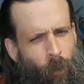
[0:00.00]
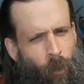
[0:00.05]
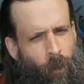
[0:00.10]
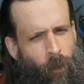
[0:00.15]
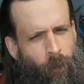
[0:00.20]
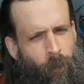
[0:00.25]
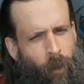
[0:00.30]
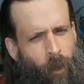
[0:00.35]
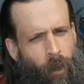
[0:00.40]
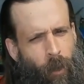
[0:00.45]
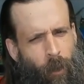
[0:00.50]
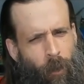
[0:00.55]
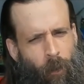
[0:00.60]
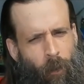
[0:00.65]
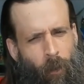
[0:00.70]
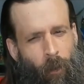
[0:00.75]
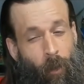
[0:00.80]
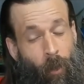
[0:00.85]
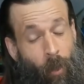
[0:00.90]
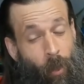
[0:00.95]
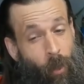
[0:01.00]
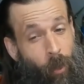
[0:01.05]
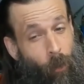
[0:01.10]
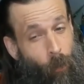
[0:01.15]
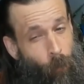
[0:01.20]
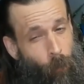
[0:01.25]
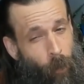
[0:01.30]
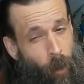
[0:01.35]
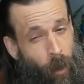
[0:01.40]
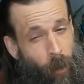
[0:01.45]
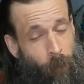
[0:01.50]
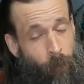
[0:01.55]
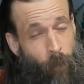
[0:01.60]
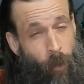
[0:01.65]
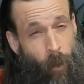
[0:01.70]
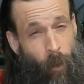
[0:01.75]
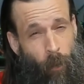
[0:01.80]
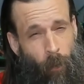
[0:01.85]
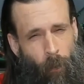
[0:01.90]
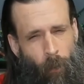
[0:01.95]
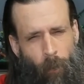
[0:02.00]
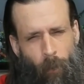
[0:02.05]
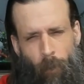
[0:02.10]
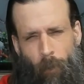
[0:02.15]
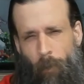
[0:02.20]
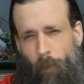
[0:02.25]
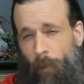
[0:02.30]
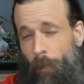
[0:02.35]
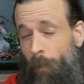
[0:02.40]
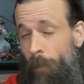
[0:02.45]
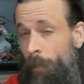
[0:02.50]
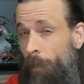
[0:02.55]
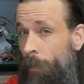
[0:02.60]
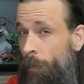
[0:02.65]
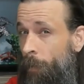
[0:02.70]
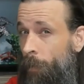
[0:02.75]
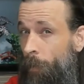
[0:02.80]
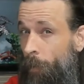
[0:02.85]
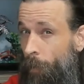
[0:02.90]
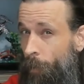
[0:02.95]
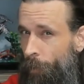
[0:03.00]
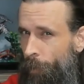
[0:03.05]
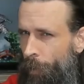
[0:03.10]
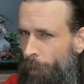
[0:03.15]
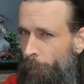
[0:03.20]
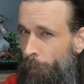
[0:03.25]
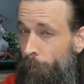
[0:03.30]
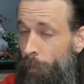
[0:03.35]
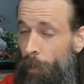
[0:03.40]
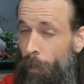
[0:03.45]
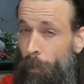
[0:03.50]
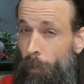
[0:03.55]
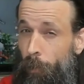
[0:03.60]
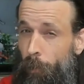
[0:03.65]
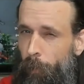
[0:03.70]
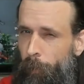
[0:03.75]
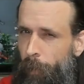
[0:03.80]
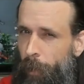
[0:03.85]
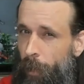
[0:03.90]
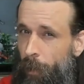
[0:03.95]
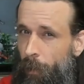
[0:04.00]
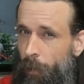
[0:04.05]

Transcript: take the red pill or the blue pill?